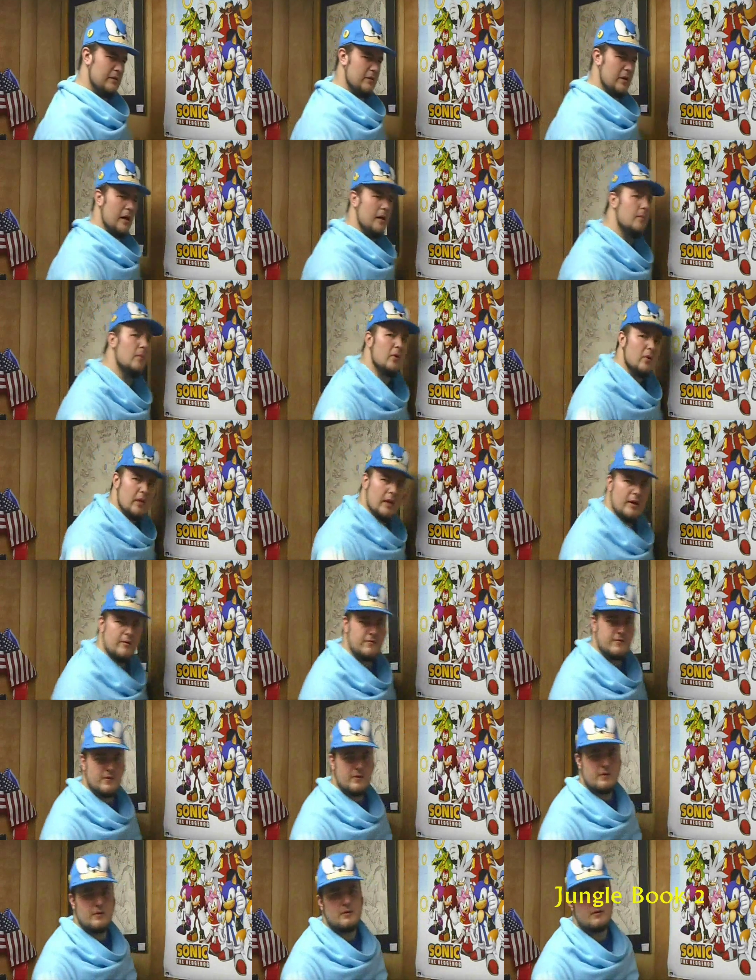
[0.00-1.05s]
is there any more
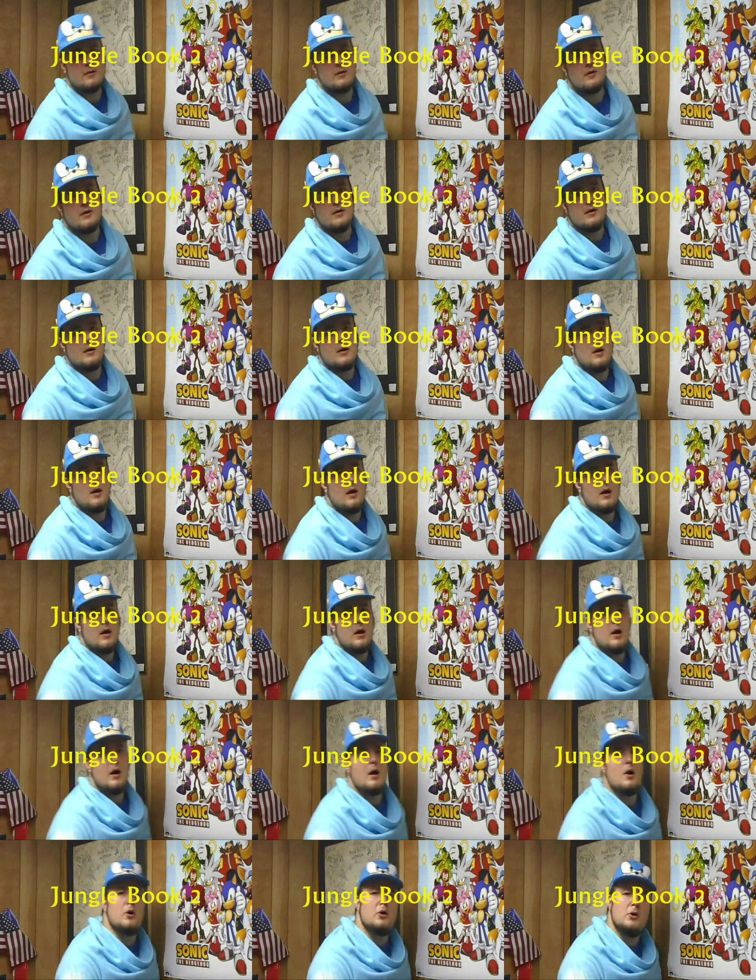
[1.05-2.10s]
left?
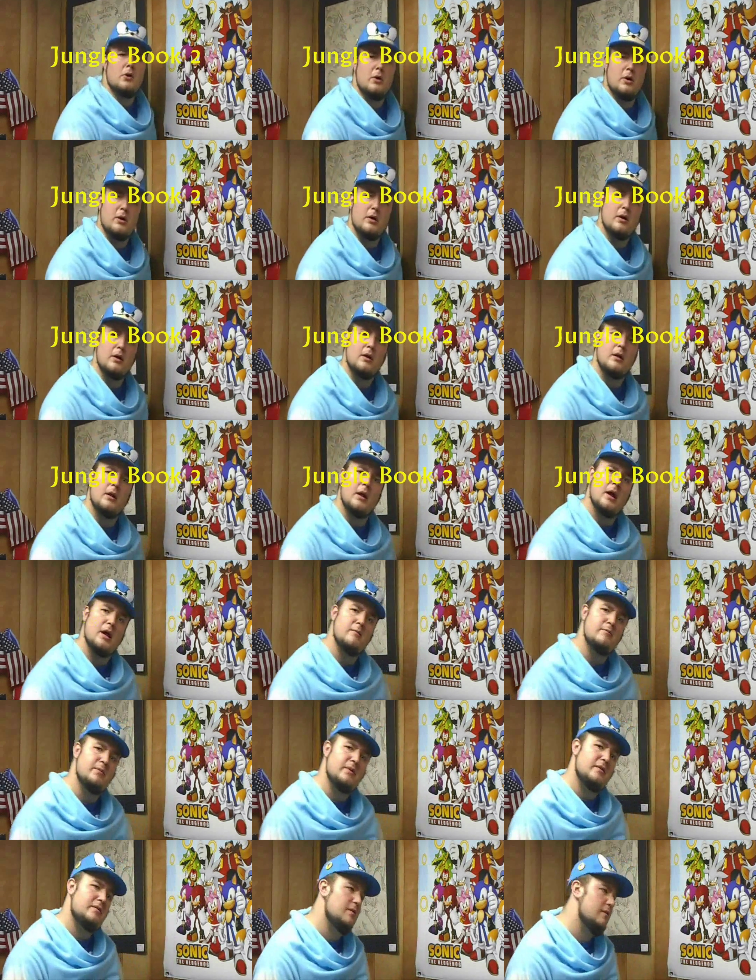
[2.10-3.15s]
Oh,
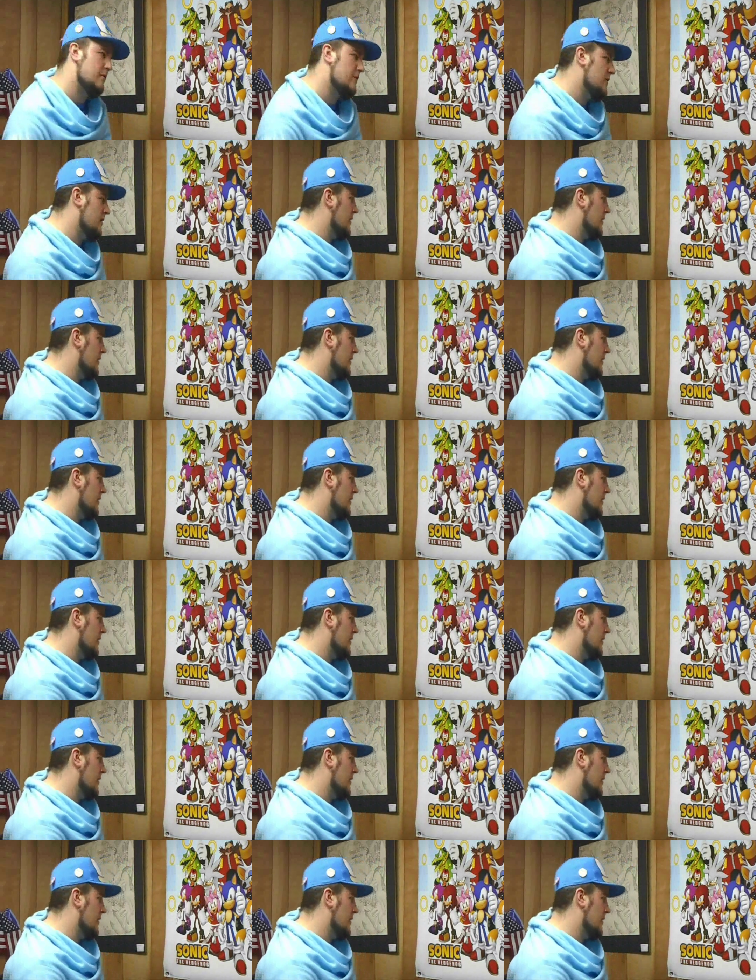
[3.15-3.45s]
that piece of